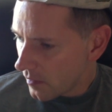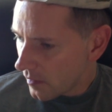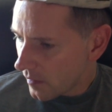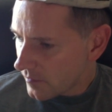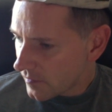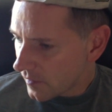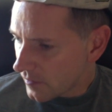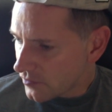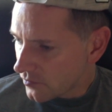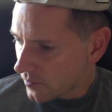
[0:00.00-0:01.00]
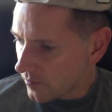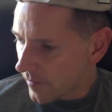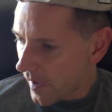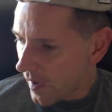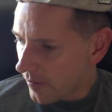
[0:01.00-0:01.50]
Time schedule
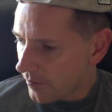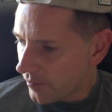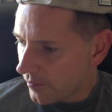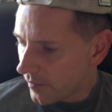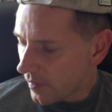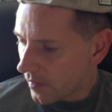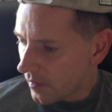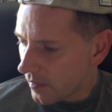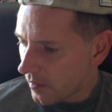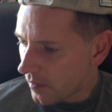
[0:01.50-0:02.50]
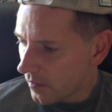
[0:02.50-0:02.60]
map. Uh,